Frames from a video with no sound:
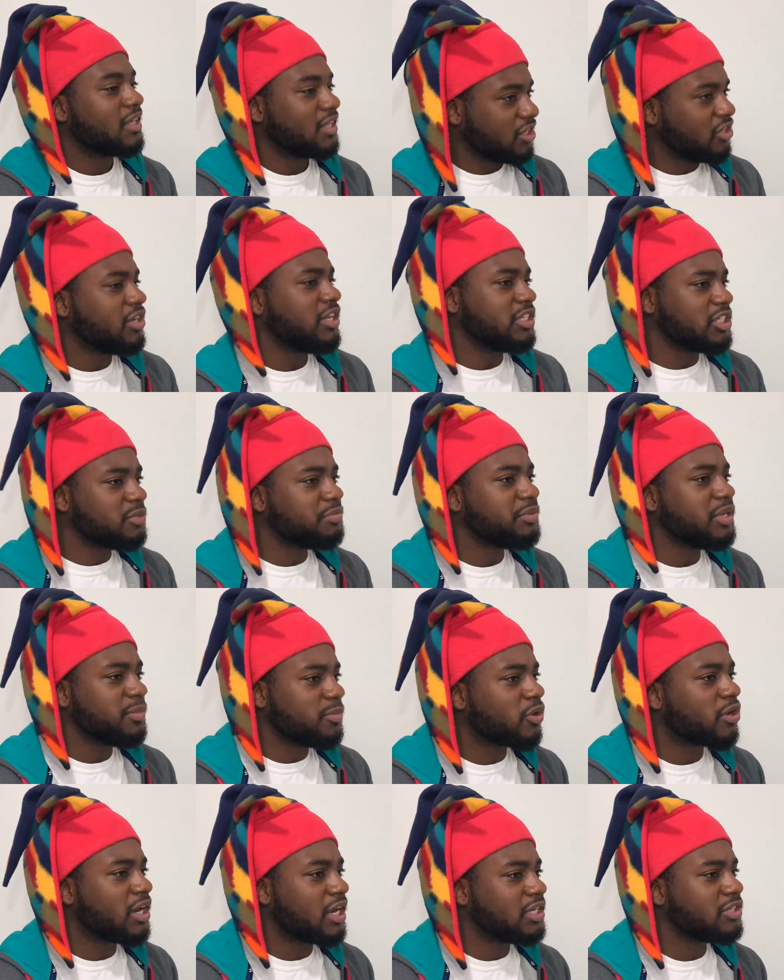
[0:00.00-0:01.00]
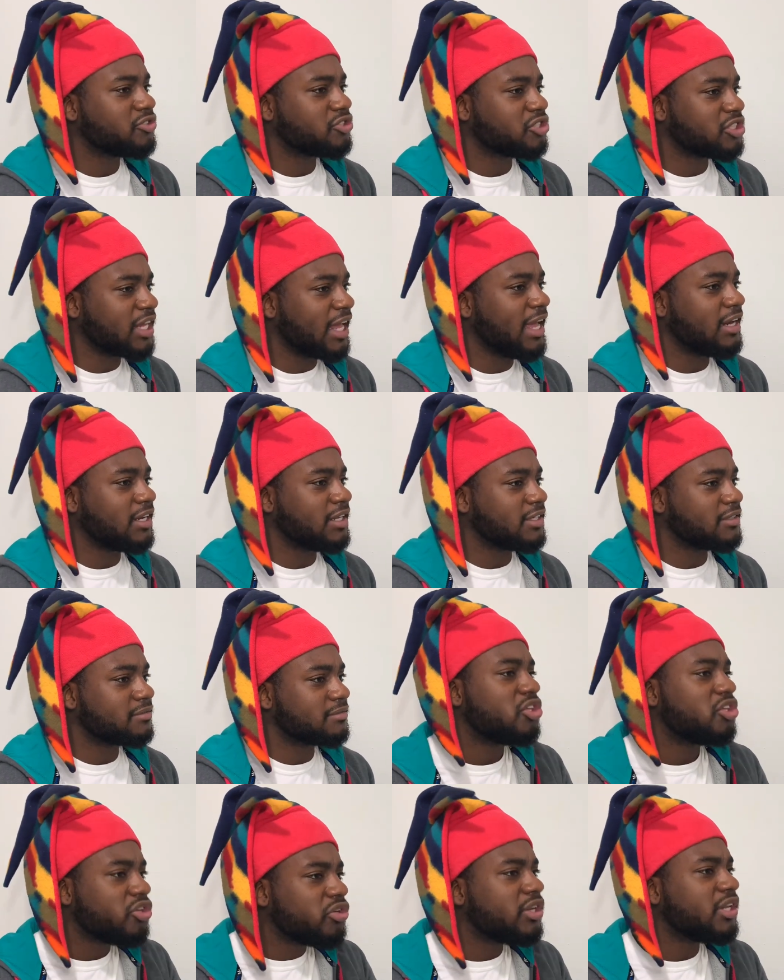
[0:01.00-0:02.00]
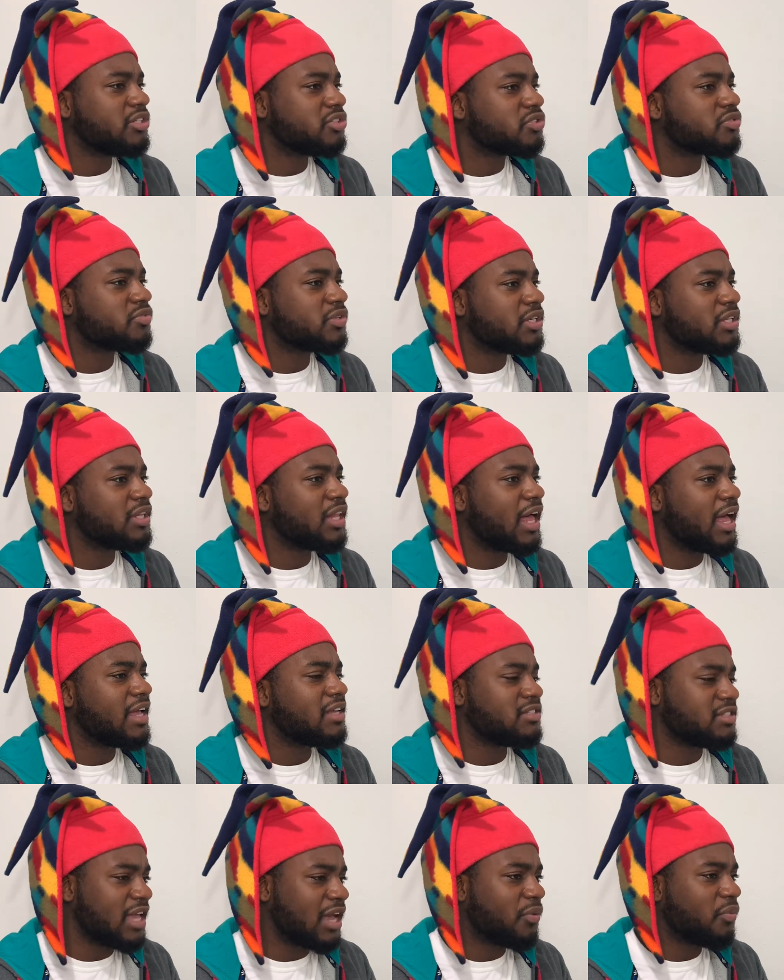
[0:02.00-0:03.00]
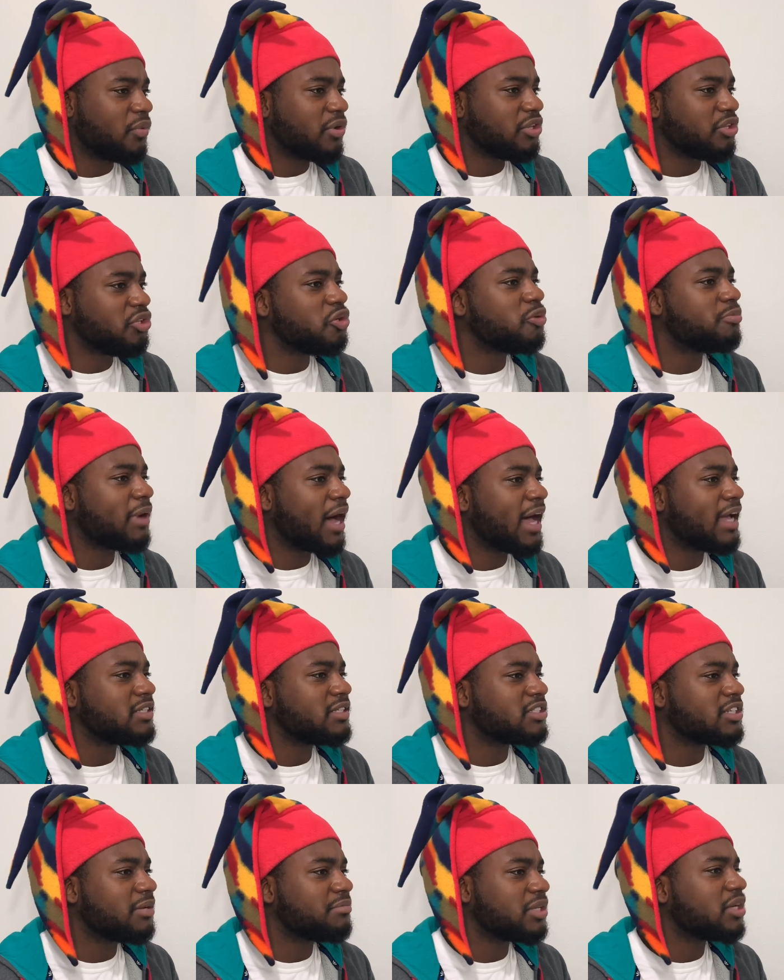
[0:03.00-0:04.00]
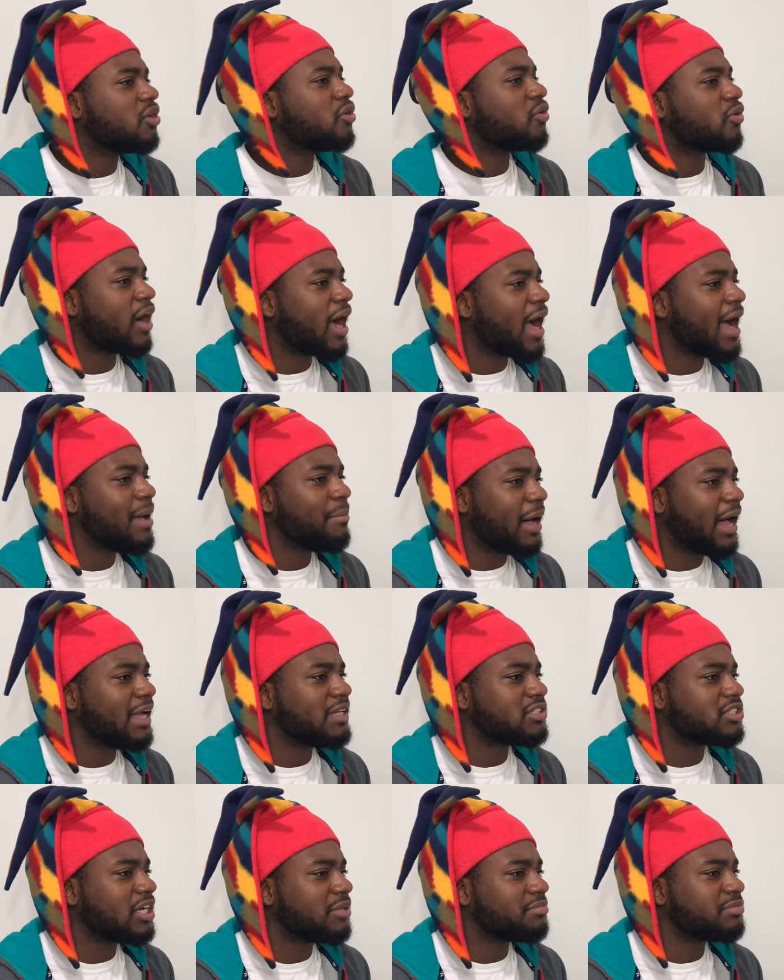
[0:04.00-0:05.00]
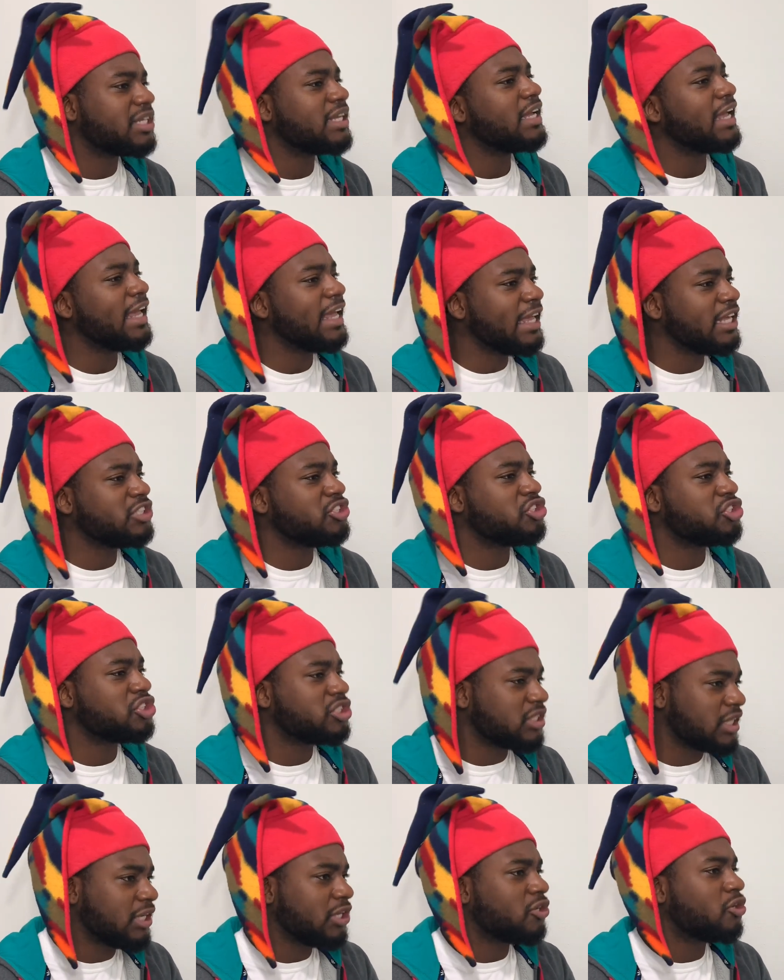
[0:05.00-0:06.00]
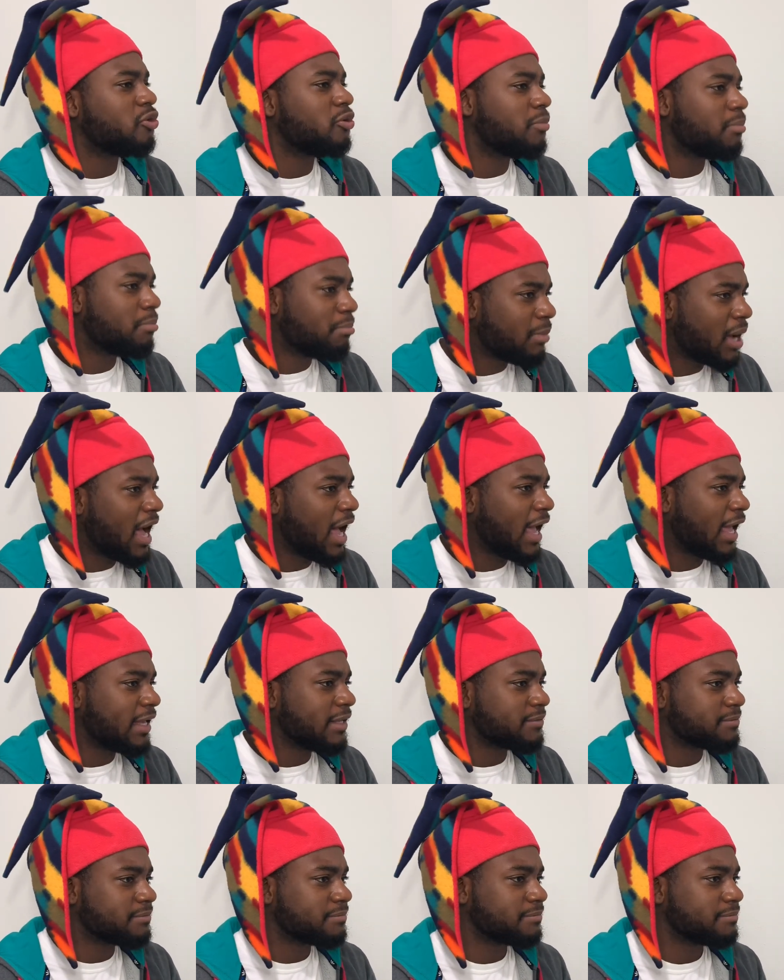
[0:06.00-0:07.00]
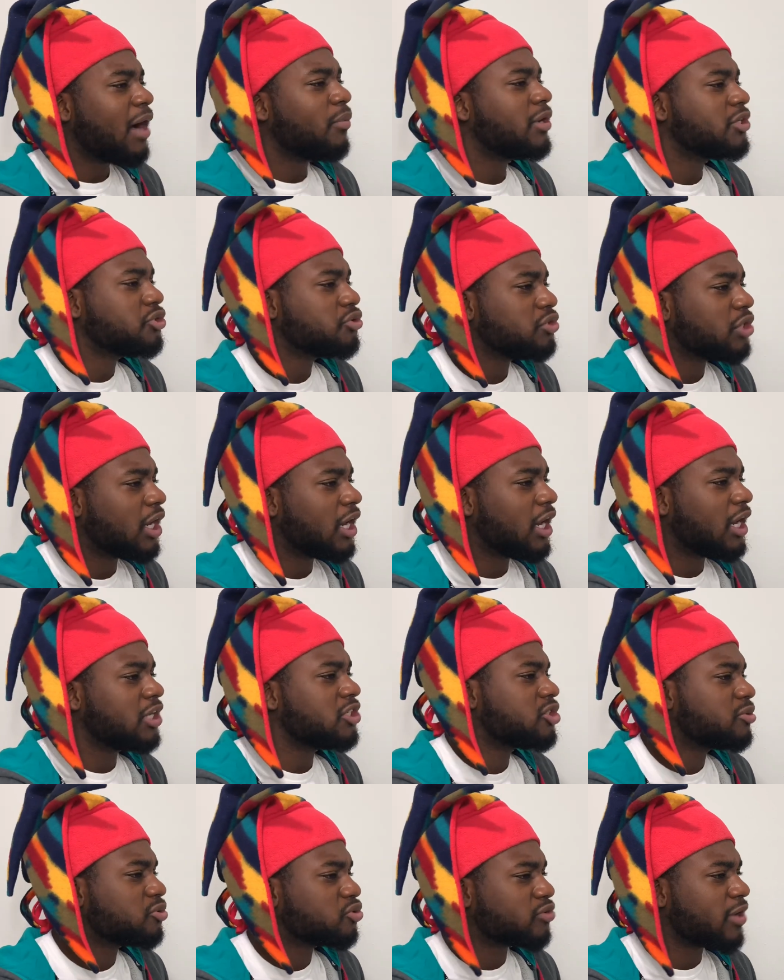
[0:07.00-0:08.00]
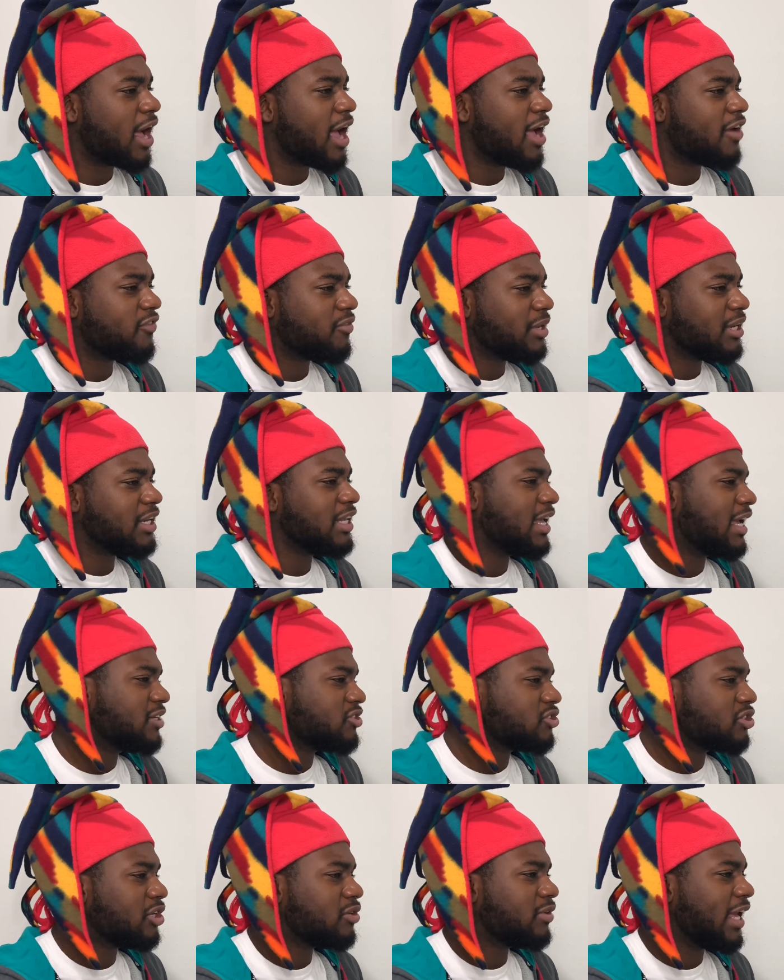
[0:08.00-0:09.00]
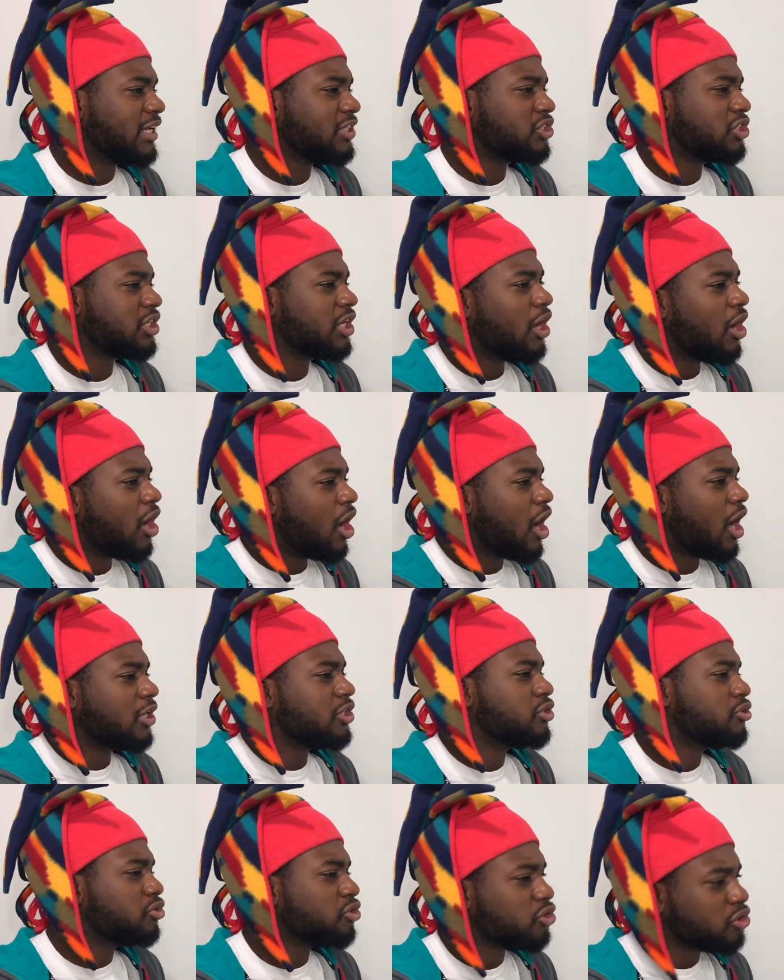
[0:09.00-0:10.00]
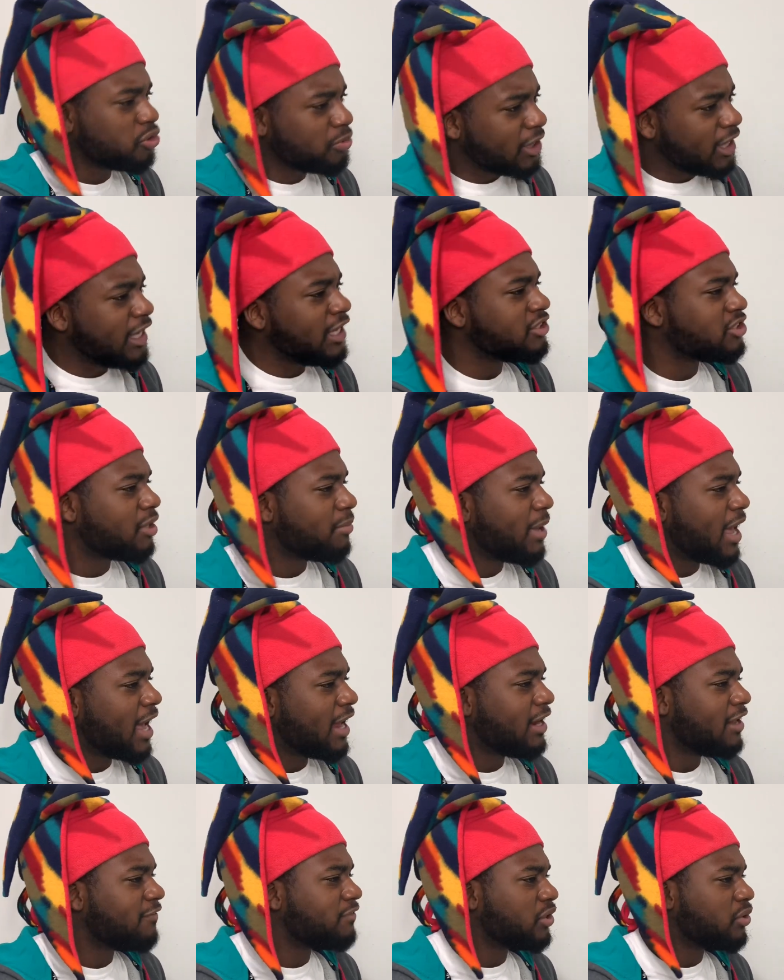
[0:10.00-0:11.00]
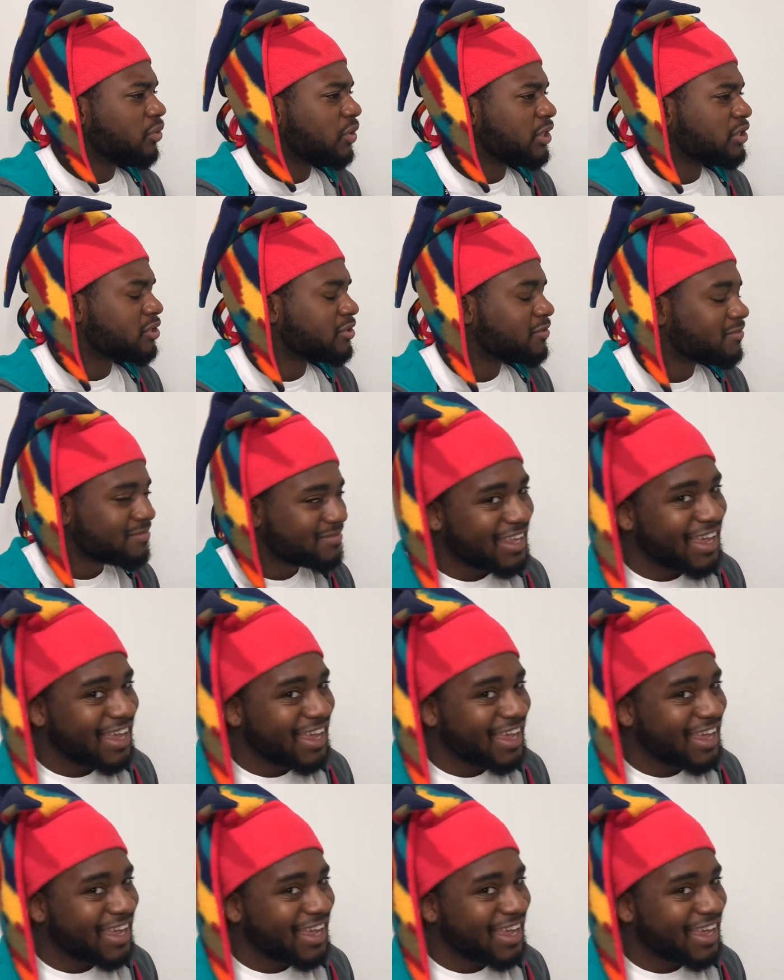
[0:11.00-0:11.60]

You need to be more understanding. You need to realize that when you buy something or I buy something, it's still mine. I want you to unsubscribe from the D'Angelo Nation on YouTube. He's a bad influence.